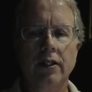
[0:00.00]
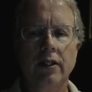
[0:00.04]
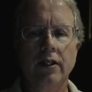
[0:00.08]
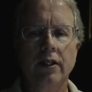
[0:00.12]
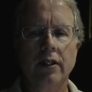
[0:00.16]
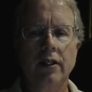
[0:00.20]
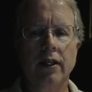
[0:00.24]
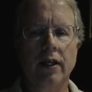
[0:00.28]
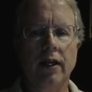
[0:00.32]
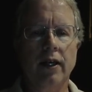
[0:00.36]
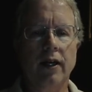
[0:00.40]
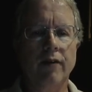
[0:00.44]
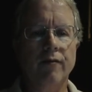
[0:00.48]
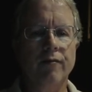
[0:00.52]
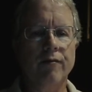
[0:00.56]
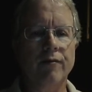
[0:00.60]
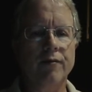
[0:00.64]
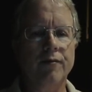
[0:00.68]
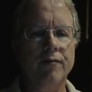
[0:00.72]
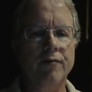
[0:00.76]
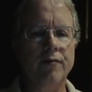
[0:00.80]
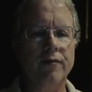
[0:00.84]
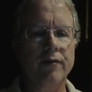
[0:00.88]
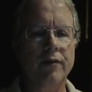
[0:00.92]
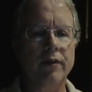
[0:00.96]

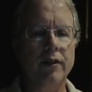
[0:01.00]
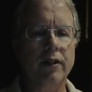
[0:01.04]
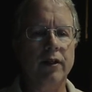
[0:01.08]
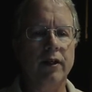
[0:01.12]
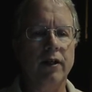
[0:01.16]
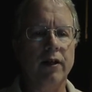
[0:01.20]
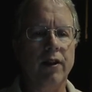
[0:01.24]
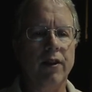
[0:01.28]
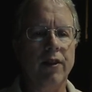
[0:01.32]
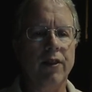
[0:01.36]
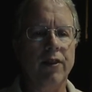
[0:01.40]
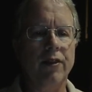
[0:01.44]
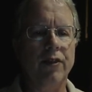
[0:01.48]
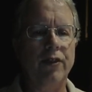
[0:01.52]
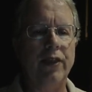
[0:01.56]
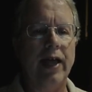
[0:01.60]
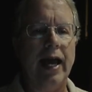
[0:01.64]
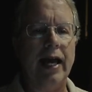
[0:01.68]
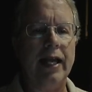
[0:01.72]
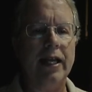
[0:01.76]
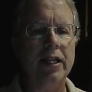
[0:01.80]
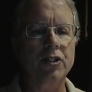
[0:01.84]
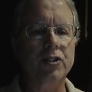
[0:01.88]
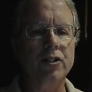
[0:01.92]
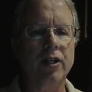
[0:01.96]

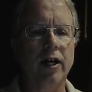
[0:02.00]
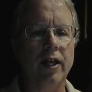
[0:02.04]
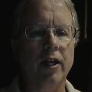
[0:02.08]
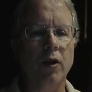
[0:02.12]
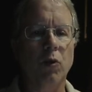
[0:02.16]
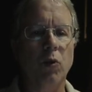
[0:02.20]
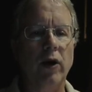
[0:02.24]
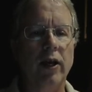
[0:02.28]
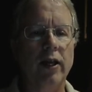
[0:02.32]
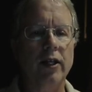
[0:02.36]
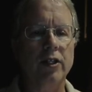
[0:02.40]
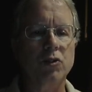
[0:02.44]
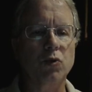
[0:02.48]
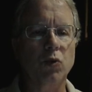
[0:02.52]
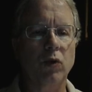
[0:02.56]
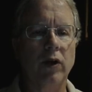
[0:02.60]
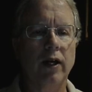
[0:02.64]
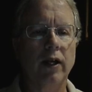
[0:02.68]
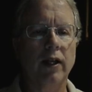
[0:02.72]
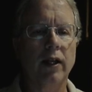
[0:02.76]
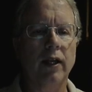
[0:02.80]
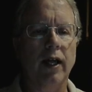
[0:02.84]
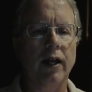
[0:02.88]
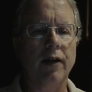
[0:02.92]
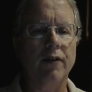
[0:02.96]
That has gone away as
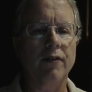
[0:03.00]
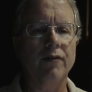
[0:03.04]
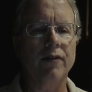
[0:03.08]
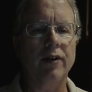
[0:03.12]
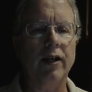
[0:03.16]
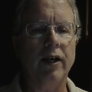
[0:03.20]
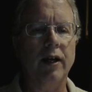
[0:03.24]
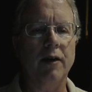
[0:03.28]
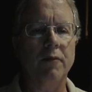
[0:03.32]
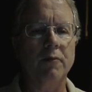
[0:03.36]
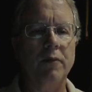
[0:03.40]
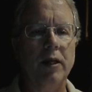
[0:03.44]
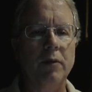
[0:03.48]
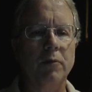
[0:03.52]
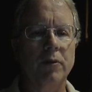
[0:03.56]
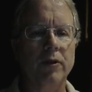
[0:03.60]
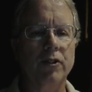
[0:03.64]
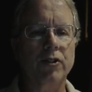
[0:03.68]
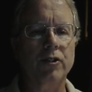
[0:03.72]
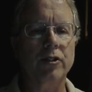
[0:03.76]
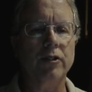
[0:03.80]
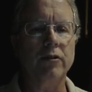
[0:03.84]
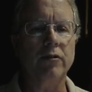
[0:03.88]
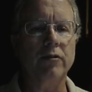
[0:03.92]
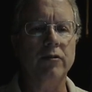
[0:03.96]
well. I'm able
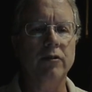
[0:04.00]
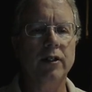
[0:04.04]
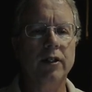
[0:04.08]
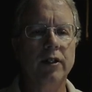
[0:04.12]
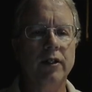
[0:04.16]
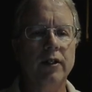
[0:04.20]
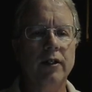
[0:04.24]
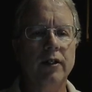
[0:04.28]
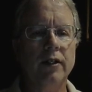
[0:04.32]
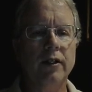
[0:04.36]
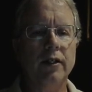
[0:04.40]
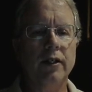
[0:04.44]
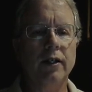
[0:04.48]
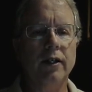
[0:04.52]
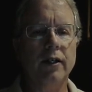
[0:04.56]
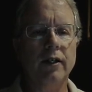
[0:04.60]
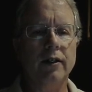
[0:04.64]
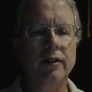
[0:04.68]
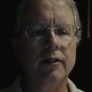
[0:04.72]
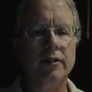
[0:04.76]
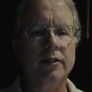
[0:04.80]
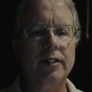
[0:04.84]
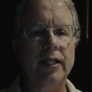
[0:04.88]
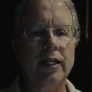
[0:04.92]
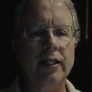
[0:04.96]
to
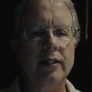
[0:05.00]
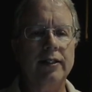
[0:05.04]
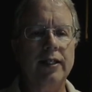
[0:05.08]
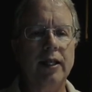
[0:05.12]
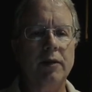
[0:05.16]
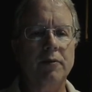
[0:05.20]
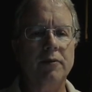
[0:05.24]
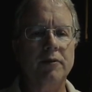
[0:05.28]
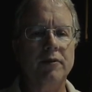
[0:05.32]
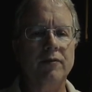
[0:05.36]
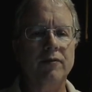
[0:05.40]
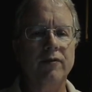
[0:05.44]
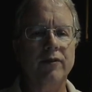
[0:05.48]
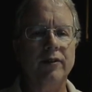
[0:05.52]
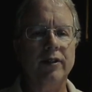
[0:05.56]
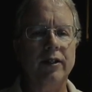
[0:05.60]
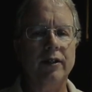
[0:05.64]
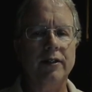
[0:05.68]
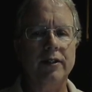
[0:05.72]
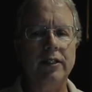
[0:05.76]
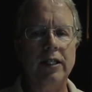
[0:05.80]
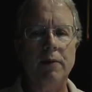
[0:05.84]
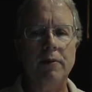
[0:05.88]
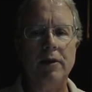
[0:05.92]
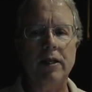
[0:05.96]
take
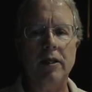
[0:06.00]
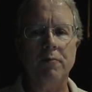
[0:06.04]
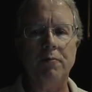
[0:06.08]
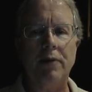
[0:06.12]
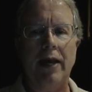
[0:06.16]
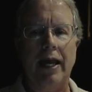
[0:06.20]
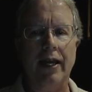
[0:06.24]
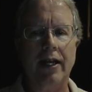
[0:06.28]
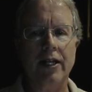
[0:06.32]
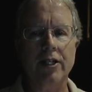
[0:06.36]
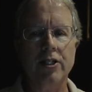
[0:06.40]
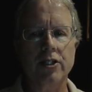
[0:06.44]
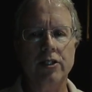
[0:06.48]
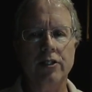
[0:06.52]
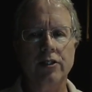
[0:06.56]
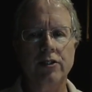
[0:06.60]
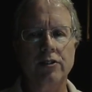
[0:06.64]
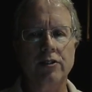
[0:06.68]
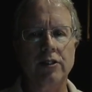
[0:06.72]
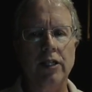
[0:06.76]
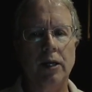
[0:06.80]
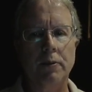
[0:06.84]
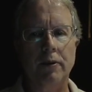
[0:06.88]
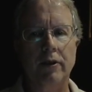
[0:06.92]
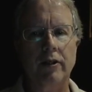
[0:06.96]
Debian packages,
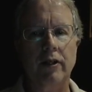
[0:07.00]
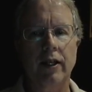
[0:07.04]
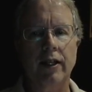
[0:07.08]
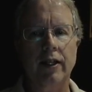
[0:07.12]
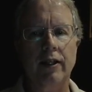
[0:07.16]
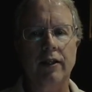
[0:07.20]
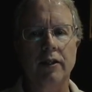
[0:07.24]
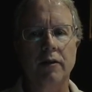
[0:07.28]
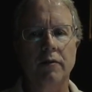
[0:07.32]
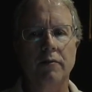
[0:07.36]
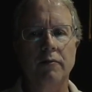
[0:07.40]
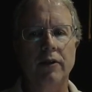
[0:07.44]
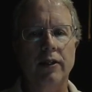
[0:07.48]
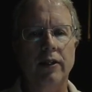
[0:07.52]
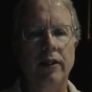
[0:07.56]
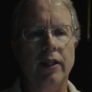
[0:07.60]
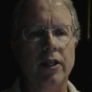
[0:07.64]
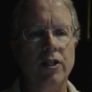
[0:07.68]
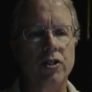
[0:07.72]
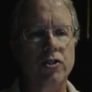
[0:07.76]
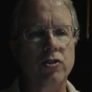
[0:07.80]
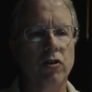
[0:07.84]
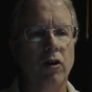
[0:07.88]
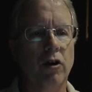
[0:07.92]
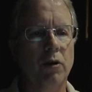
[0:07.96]
double-click them, and they
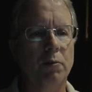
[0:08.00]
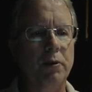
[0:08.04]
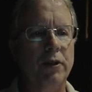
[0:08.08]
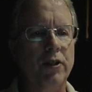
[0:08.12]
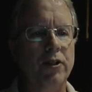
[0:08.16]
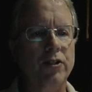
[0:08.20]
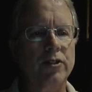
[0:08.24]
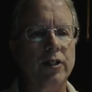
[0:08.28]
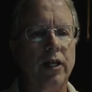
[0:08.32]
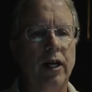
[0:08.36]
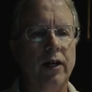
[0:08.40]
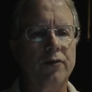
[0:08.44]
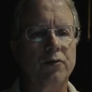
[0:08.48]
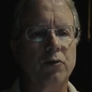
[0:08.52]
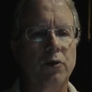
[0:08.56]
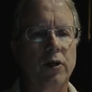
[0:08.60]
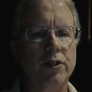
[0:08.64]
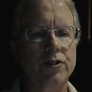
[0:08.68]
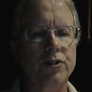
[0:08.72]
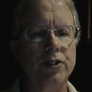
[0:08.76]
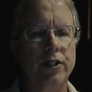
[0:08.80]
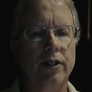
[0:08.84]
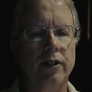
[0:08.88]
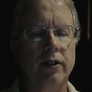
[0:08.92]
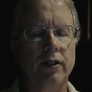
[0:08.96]
show up in the Software
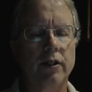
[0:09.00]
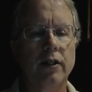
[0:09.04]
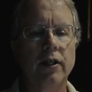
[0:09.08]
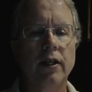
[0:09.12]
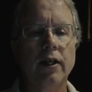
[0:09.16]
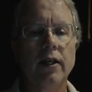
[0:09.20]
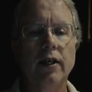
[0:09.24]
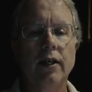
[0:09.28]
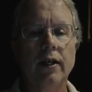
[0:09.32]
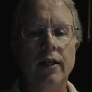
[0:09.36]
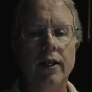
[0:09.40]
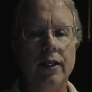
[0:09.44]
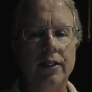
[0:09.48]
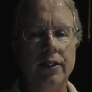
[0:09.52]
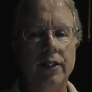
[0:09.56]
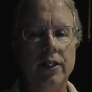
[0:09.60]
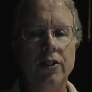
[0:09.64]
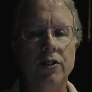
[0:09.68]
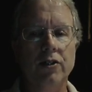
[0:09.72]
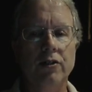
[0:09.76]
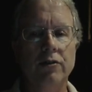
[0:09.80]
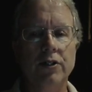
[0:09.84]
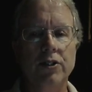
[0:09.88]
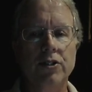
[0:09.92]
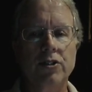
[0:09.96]
Center, and they
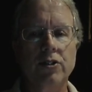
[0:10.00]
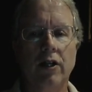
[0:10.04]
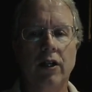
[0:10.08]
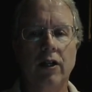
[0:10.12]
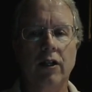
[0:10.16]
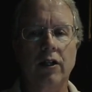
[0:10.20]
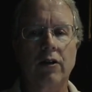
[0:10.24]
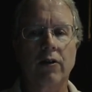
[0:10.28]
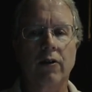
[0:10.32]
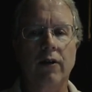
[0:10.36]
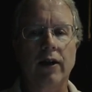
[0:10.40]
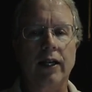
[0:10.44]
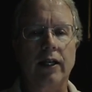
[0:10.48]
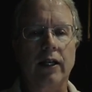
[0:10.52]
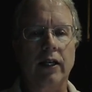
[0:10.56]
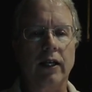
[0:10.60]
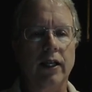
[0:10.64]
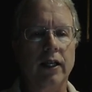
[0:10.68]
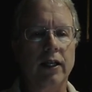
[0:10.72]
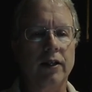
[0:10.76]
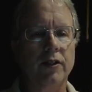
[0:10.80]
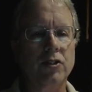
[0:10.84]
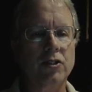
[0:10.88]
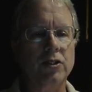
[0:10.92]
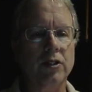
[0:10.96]
do install
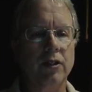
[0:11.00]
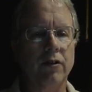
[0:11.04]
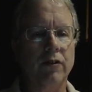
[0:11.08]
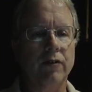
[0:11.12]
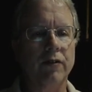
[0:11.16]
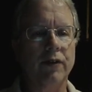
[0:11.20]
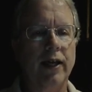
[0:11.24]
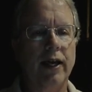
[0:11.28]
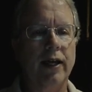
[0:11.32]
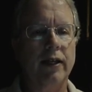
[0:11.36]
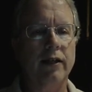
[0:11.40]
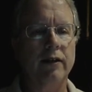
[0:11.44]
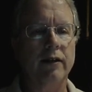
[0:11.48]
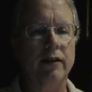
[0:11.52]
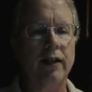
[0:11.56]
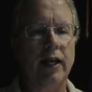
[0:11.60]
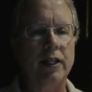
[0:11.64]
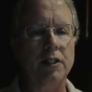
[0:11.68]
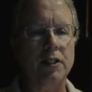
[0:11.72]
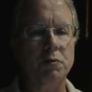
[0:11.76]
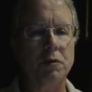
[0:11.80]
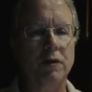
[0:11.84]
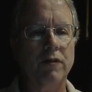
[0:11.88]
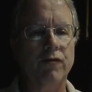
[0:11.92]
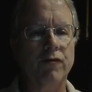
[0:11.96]
correctly. So that
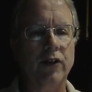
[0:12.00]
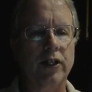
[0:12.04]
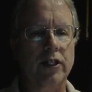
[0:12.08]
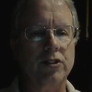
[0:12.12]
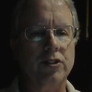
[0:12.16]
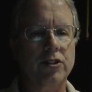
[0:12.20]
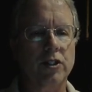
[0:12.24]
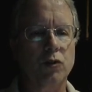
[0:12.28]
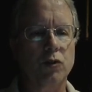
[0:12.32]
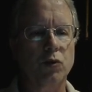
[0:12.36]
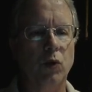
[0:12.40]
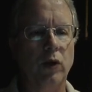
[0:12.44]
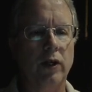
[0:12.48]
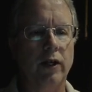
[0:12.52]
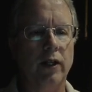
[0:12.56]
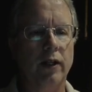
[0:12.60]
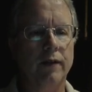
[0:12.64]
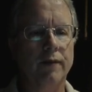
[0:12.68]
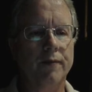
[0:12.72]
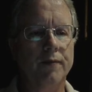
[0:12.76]
has been fixed as well.